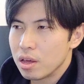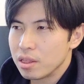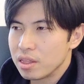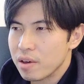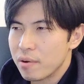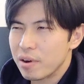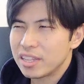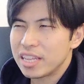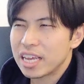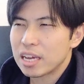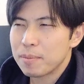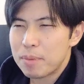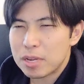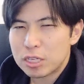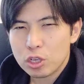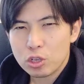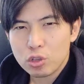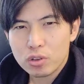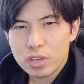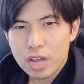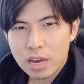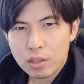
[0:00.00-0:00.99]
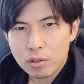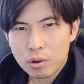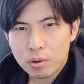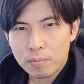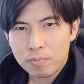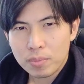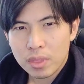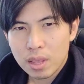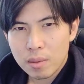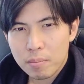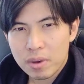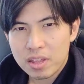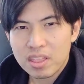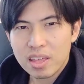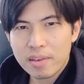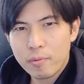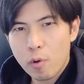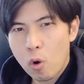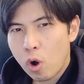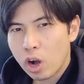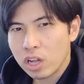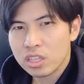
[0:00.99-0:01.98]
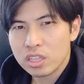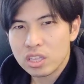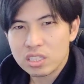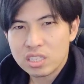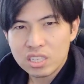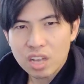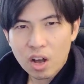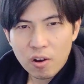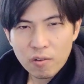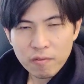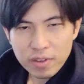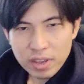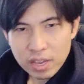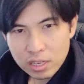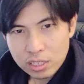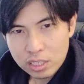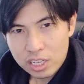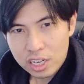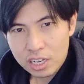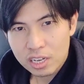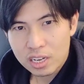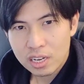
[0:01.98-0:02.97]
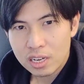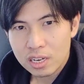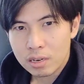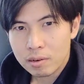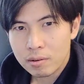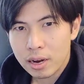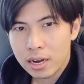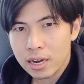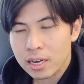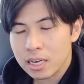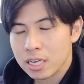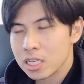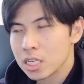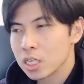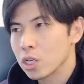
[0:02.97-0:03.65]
They want to take a picture together, but they forgot the selfie stick, right?